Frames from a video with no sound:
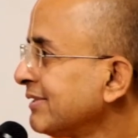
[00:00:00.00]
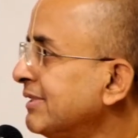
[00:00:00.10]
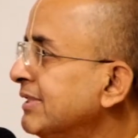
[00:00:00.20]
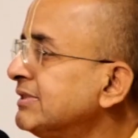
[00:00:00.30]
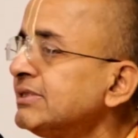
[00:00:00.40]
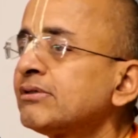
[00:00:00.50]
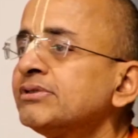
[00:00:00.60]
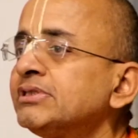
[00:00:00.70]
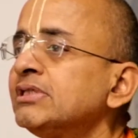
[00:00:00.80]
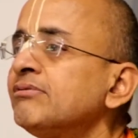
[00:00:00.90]
Actually, this is a
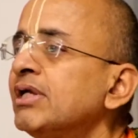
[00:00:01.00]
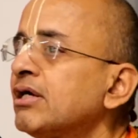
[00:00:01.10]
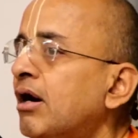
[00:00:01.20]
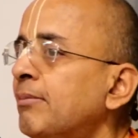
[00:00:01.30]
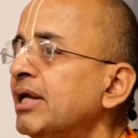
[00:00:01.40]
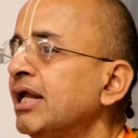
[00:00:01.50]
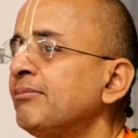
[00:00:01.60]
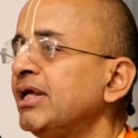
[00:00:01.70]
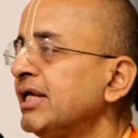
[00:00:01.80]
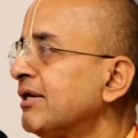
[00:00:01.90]
question very common
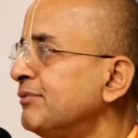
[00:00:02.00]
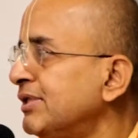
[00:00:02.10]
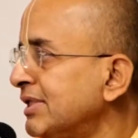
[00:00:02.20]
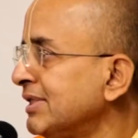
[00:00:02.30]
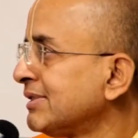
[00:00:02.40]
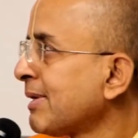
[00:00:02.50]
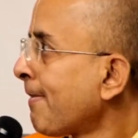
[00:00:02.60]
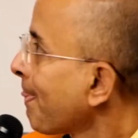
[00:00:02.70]
in many communities.